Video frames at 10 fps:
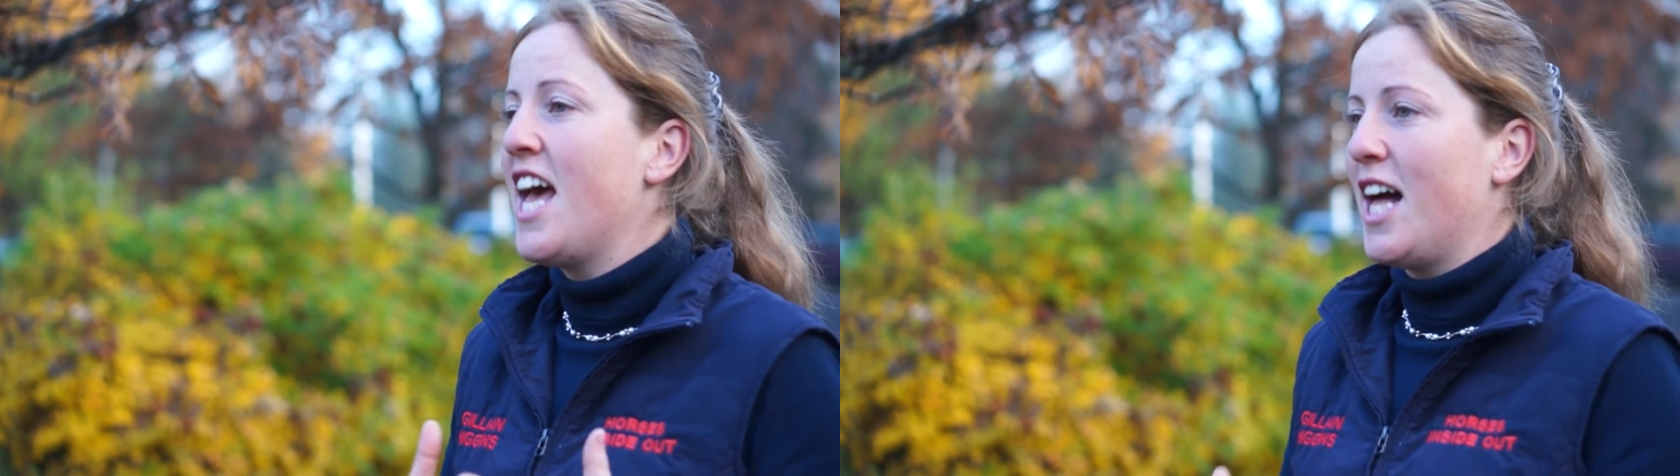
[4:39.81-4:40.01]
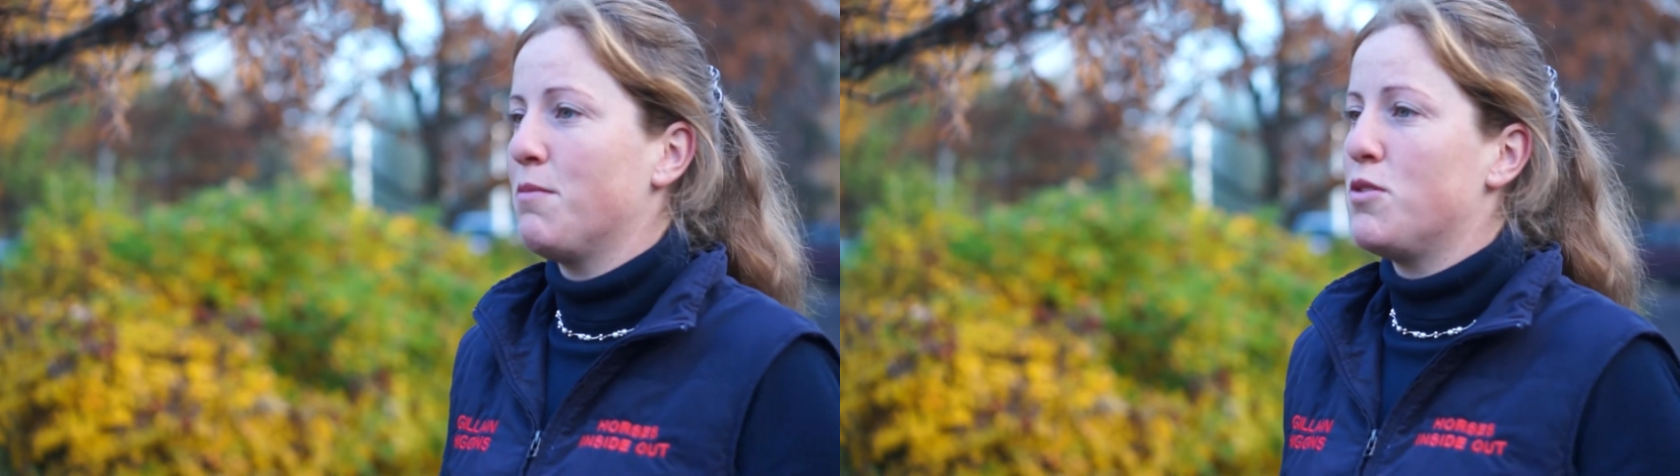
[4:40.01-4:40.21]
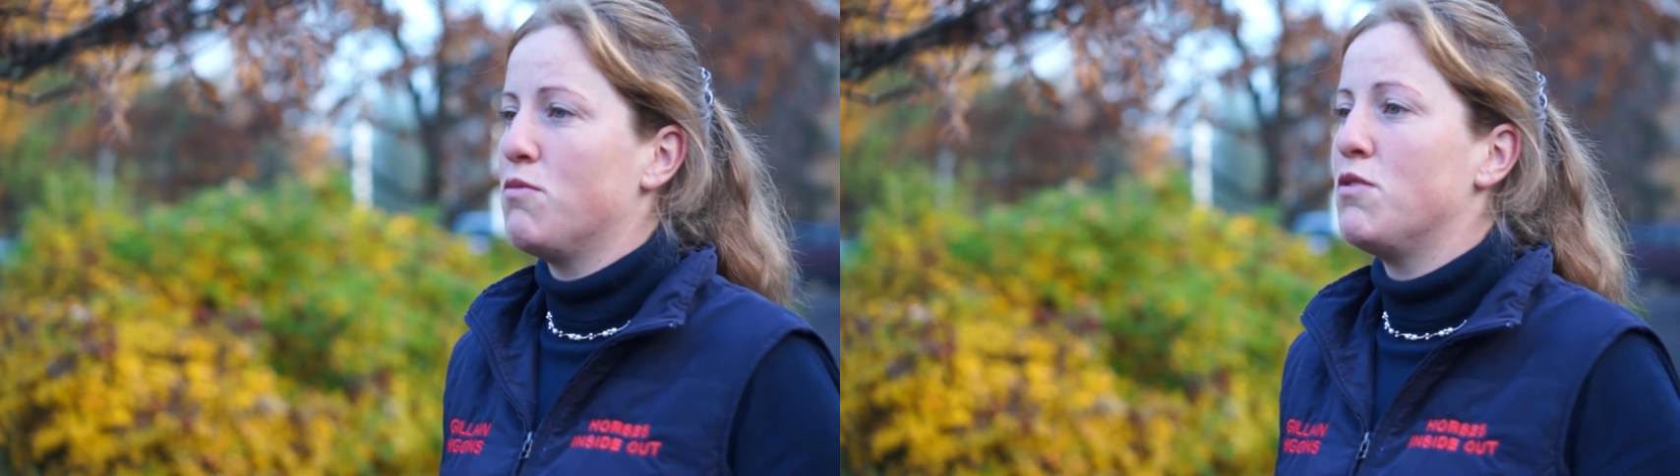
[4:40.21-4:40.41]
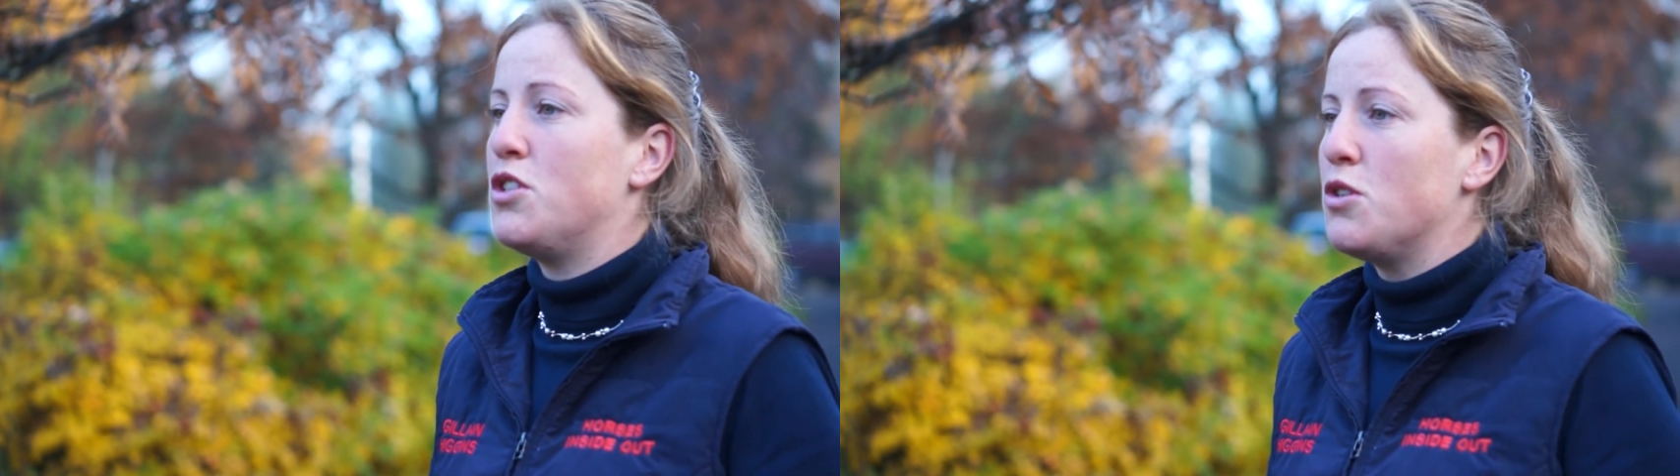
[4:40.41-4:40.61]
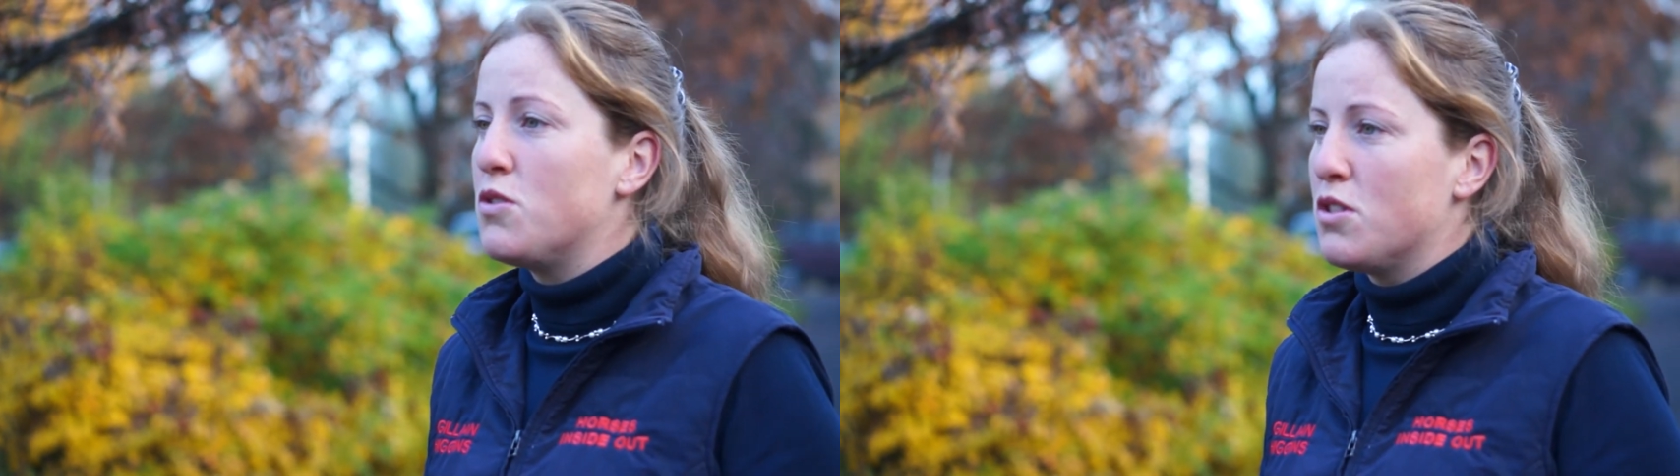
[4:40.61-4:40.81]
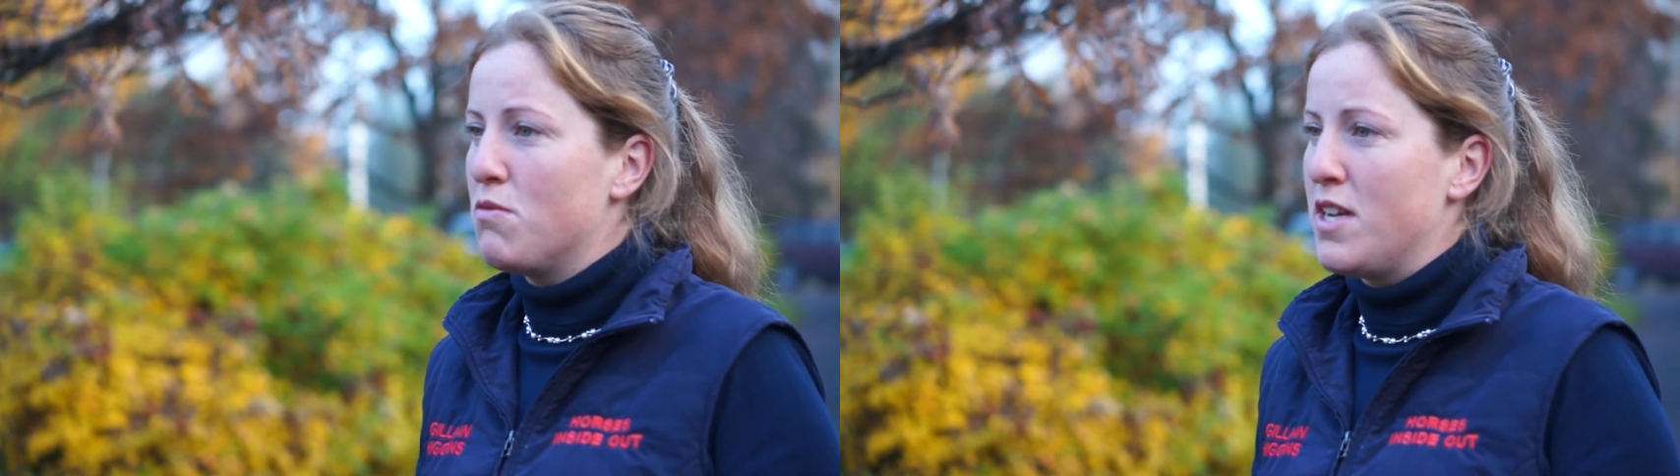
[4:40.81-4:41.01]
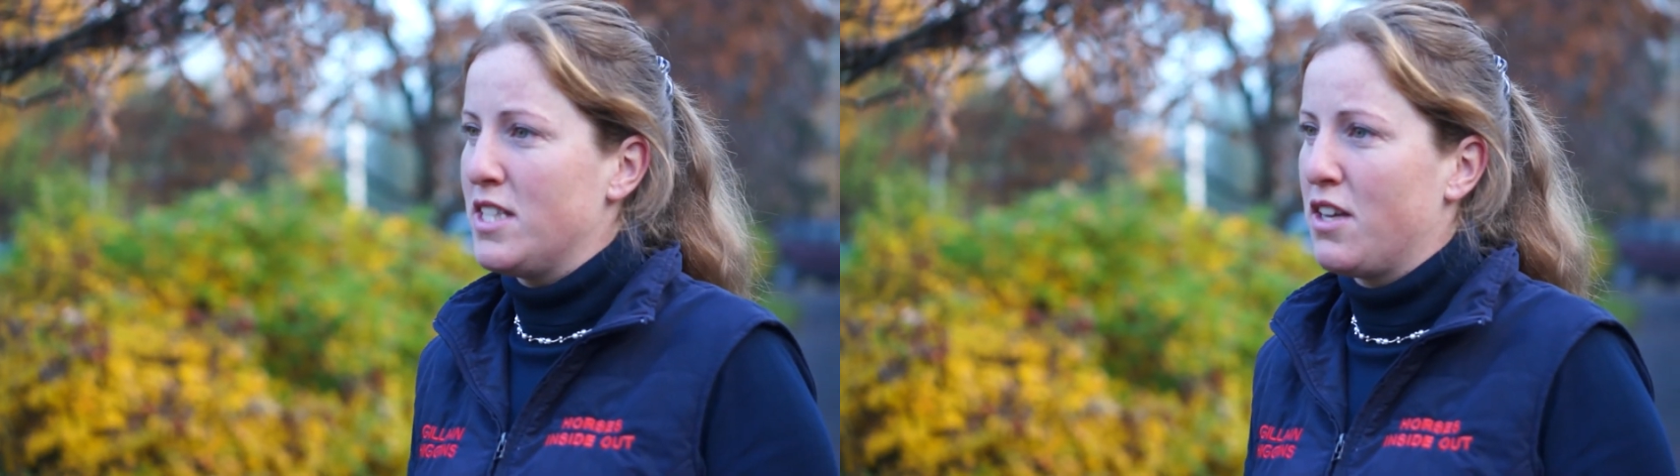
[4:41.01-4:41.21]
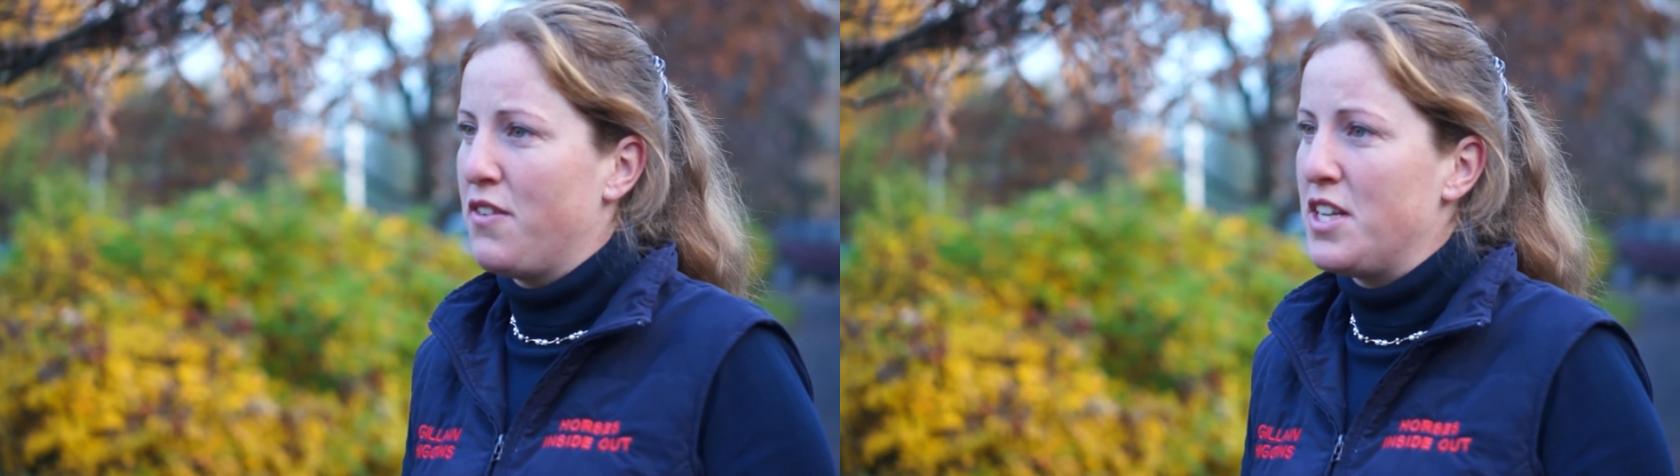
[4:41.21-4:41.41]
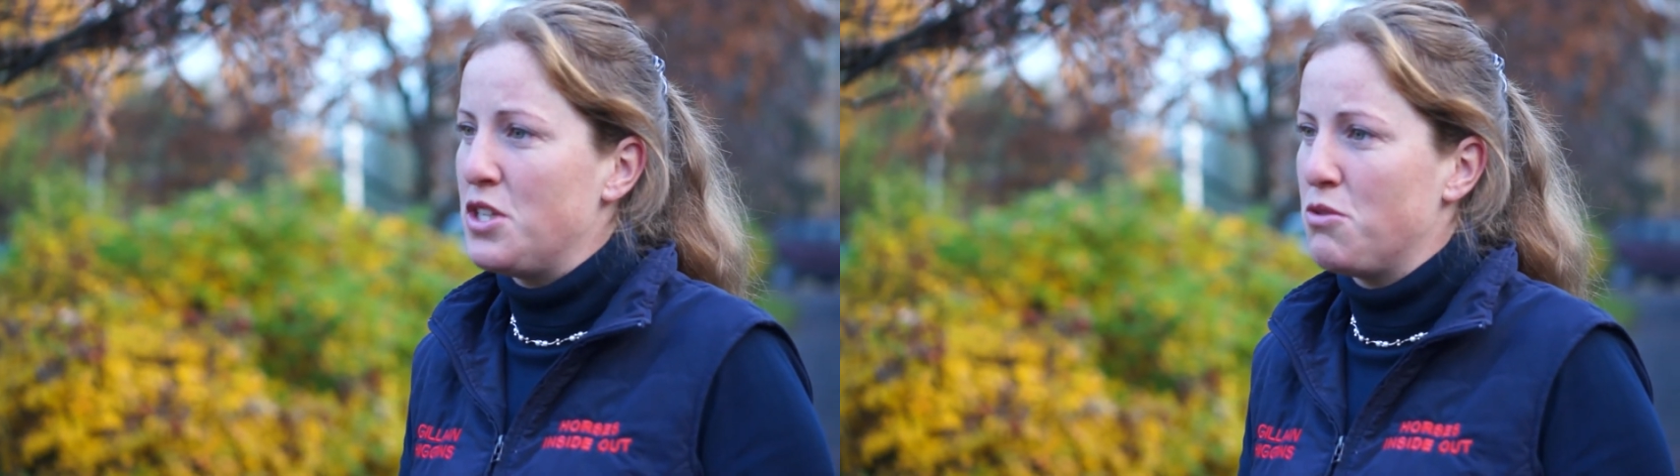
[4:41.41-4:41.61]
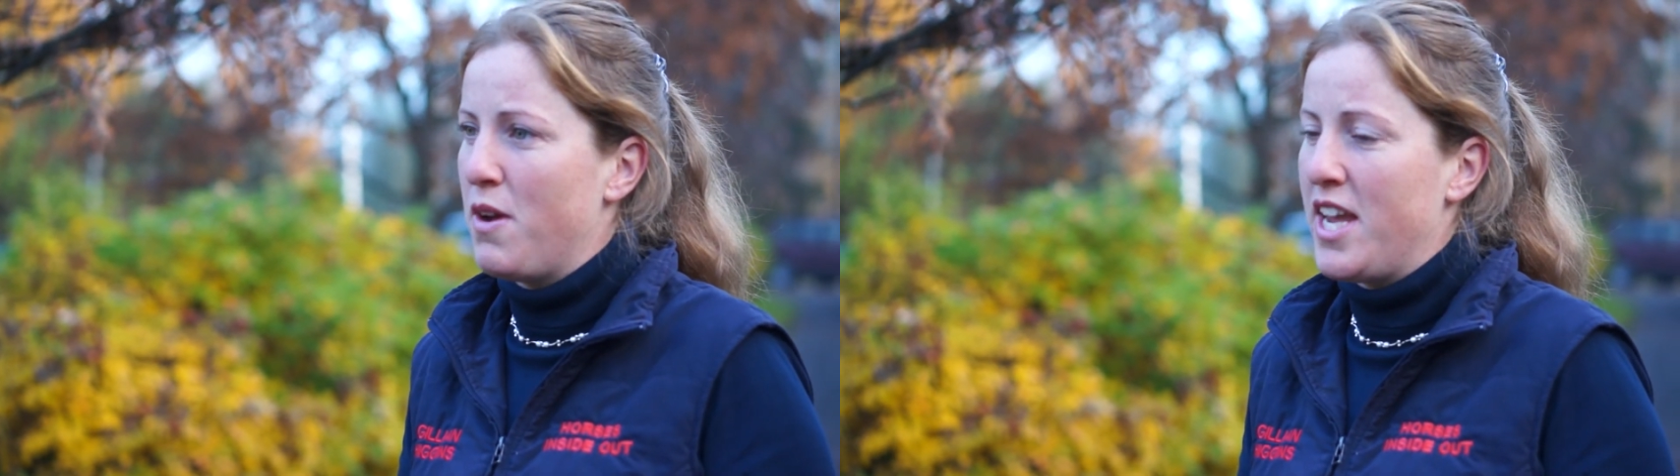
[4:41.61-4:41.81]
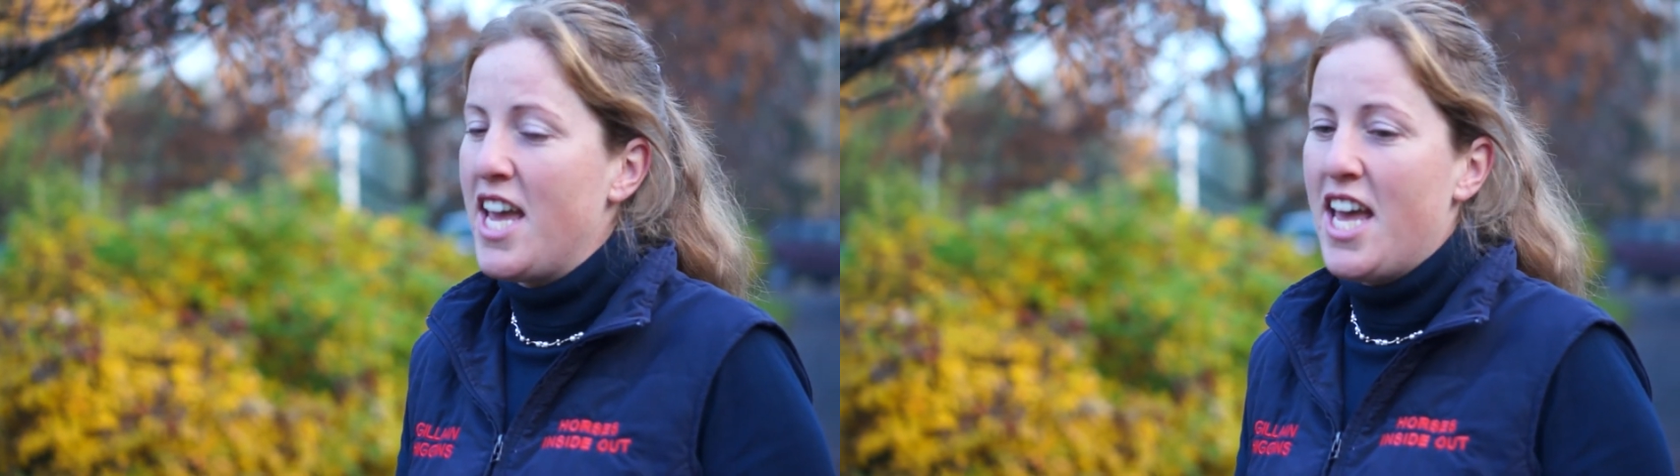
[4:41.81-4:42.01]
help to reduce the risk of injury,